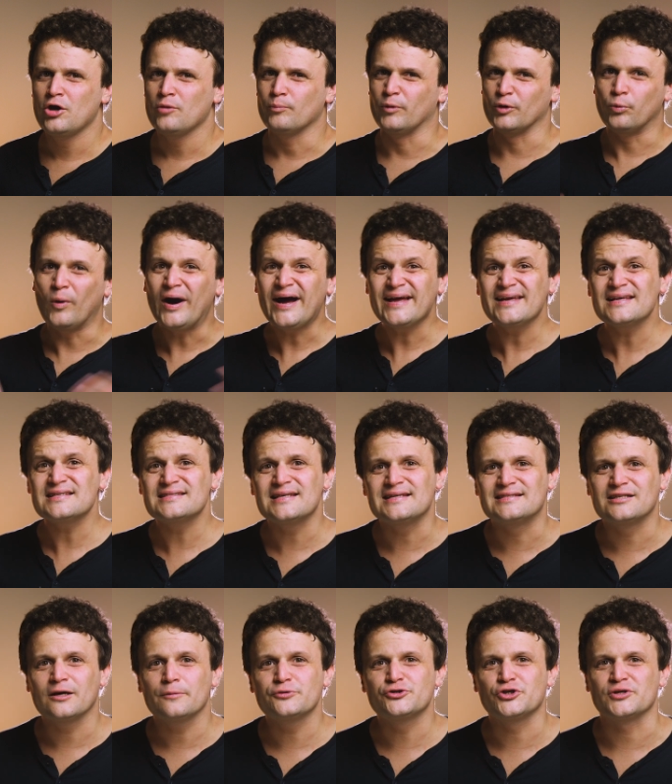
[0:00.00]
But why is
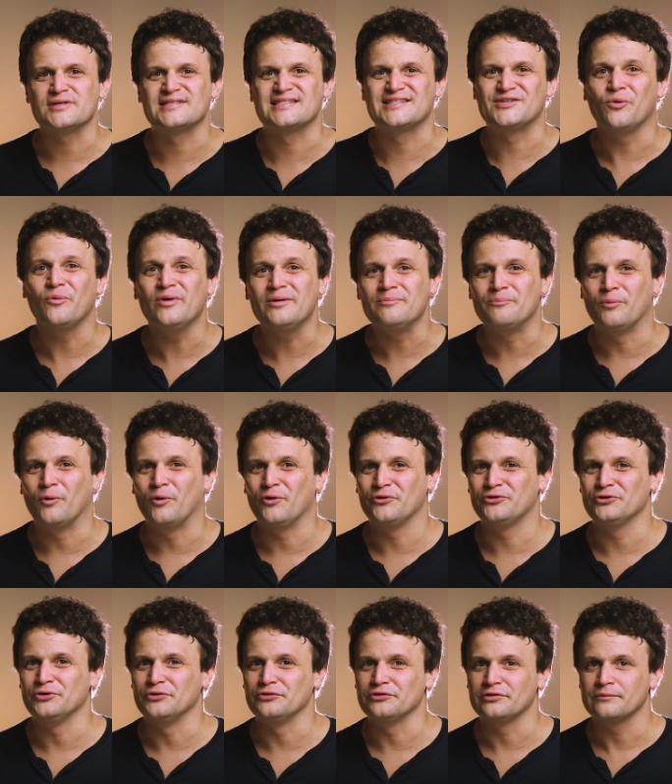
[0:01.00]
this option so
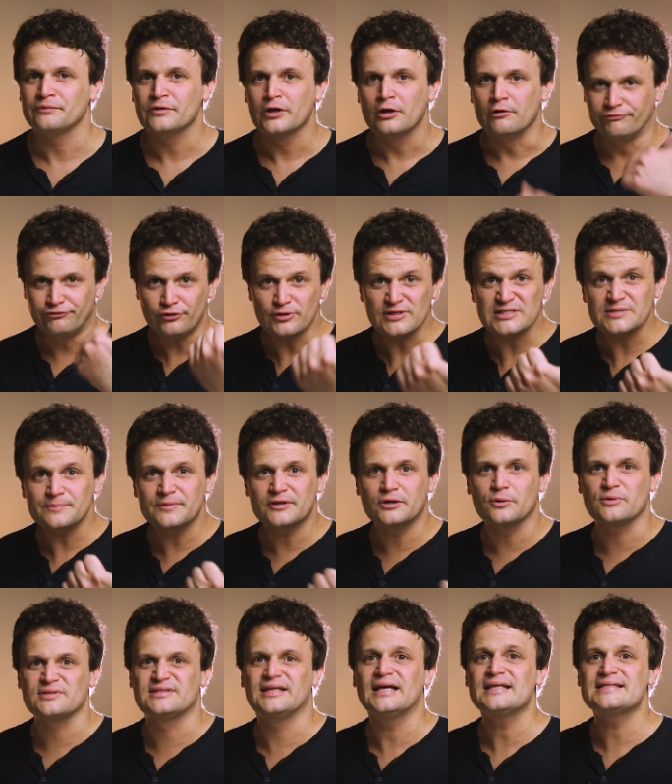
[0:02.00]
important? First,
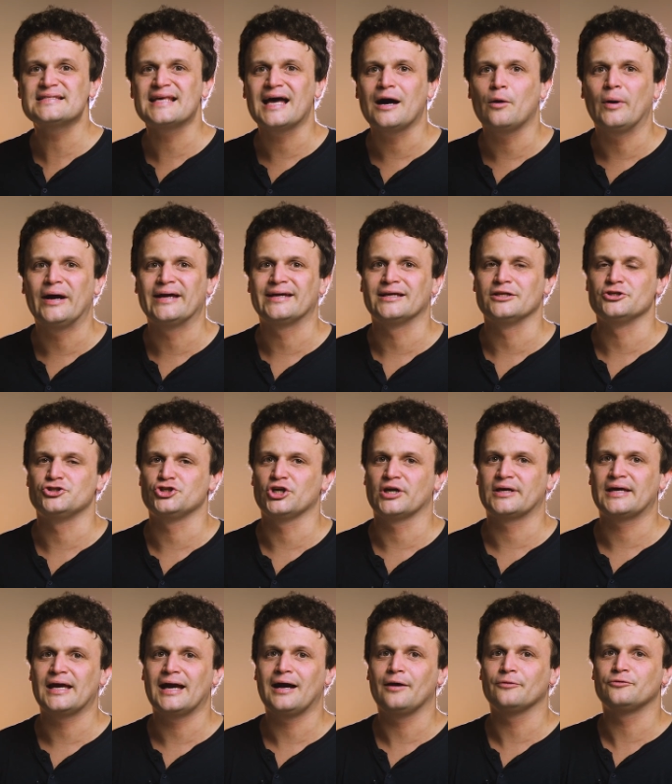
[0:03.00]
because that's how I can
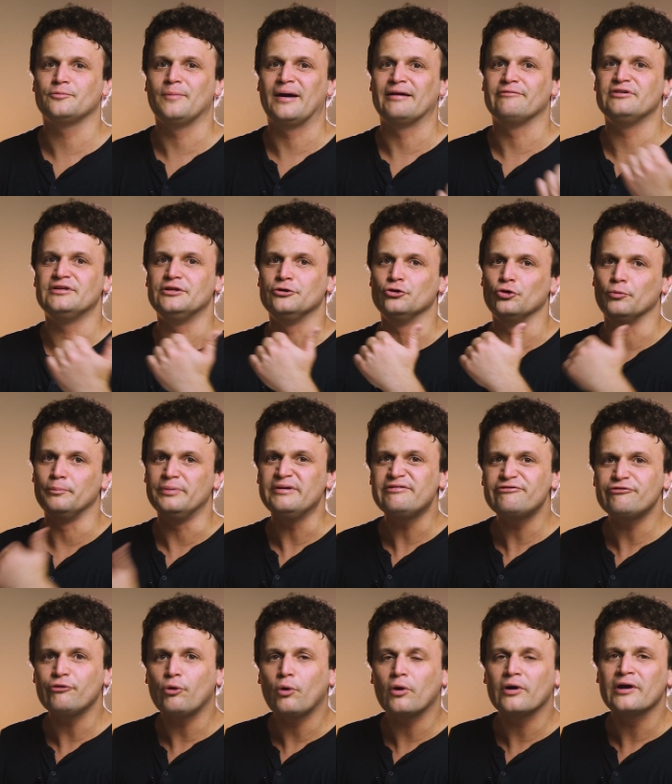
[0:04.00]
check out my video
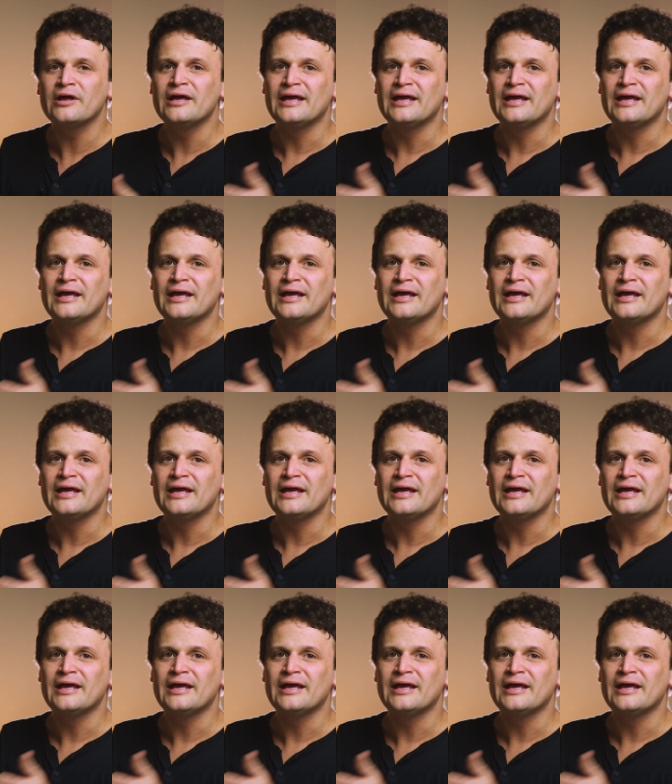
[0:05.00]
before